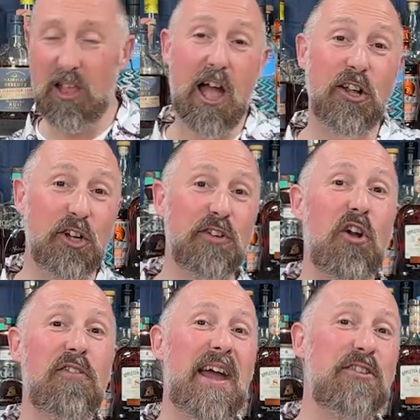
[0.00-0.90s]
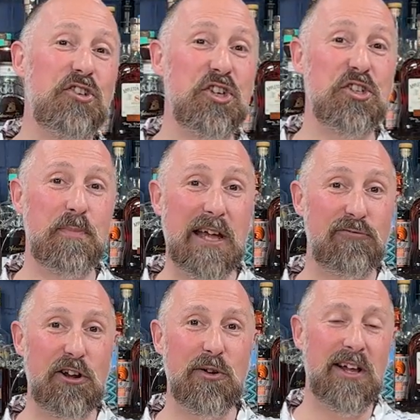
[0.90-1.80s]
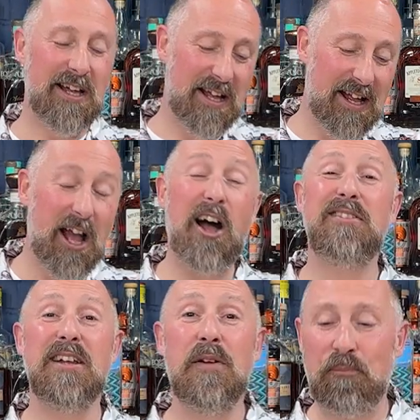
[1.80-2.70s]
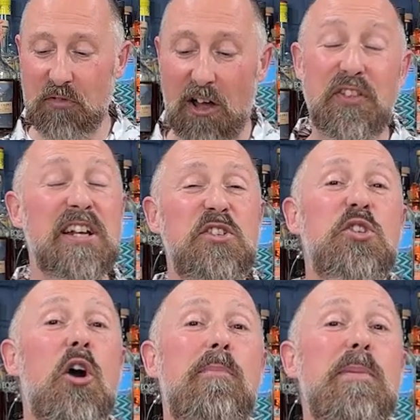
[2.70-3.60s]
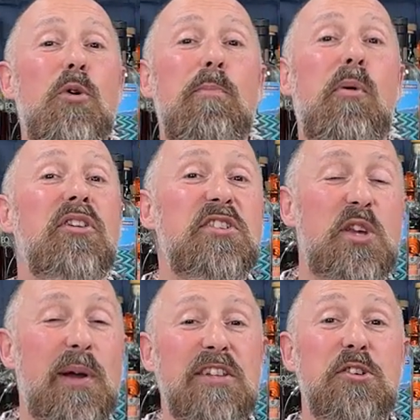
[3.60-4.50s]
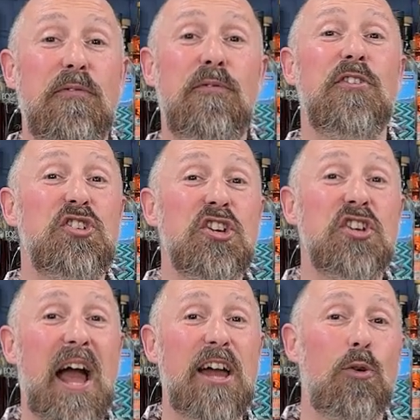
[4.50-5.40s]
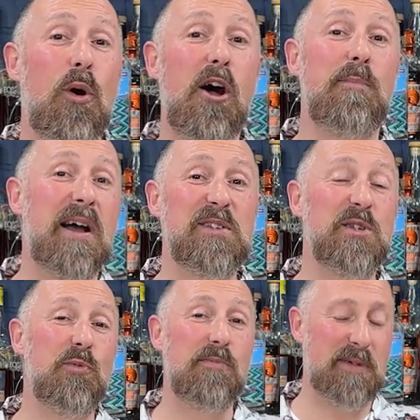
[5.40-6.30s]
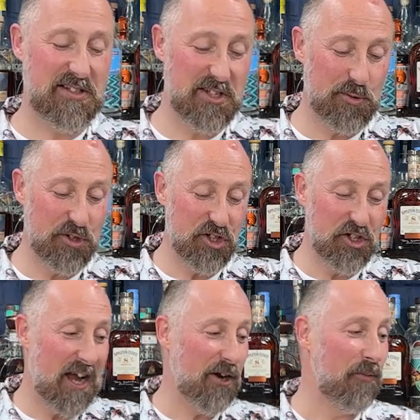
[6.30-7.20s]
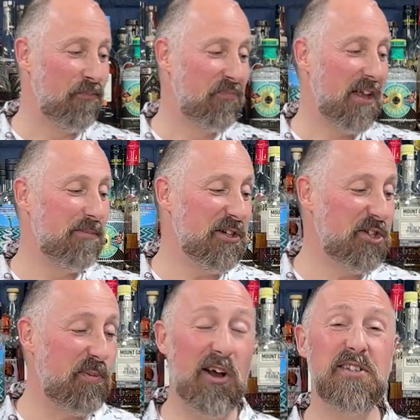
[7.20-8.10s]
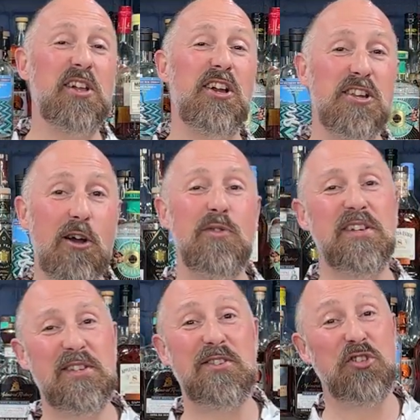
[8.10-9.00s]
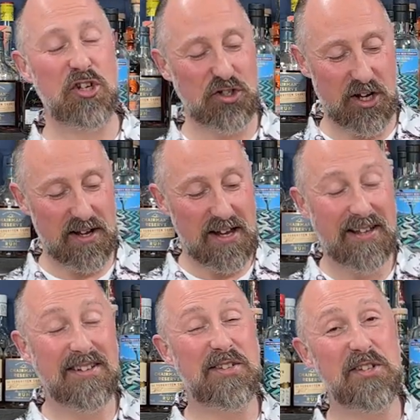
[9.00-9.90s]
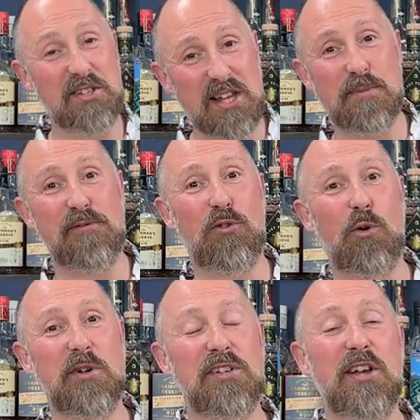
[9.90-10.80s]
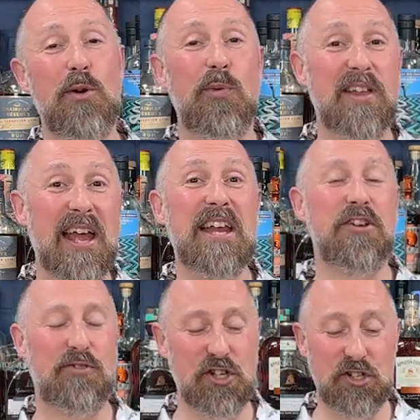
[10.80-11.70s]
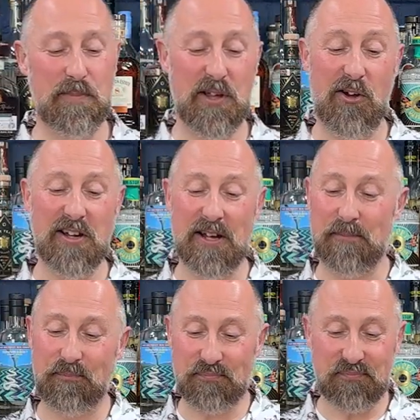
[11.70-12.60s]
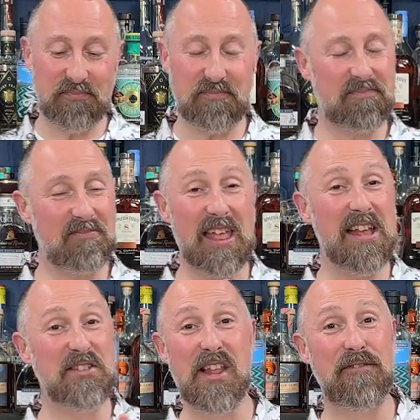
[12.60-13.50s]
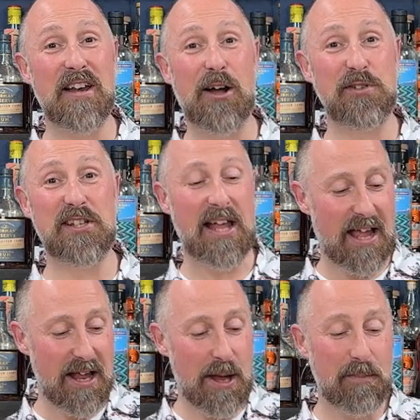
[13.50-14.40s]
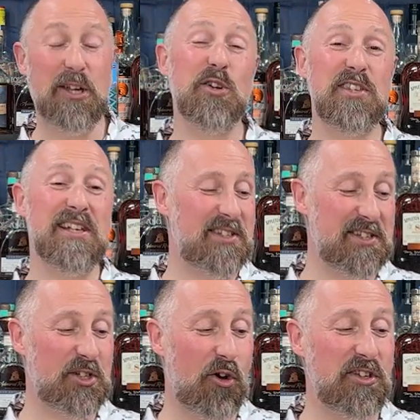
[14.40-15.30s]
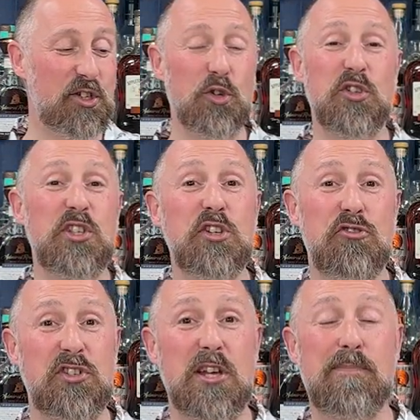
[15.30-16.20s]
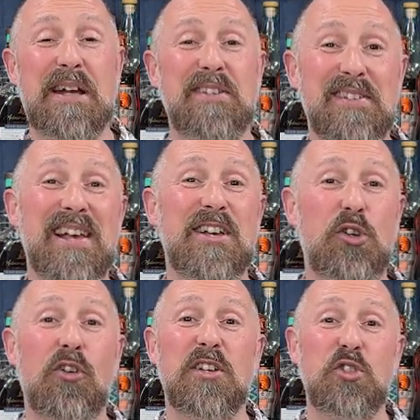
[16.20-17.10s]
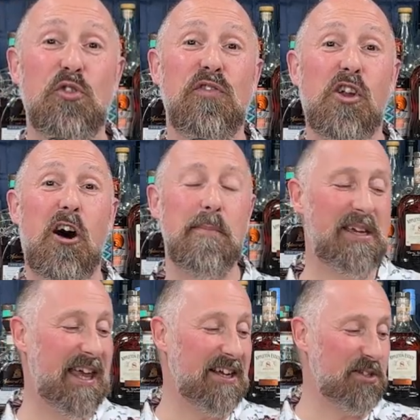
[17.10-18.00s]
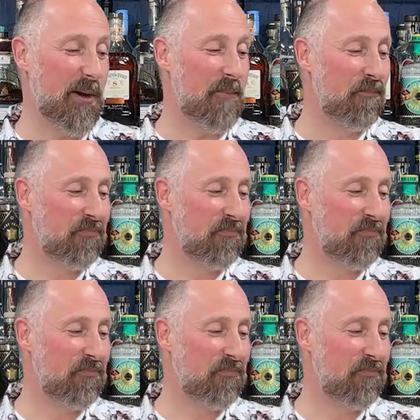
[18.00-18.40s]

I could have gone down the ginger beer route. I think this has got a bit more body to it for ginger ale. I personally wouldn't mix this with ginger ale. But the spice, and I know this isn't ginger. This is cinnamon forward with a hint of ginger behind it. There's nothing else in there. Because this has got the sort of citrus at the base, this has got that sort of limey kick to it.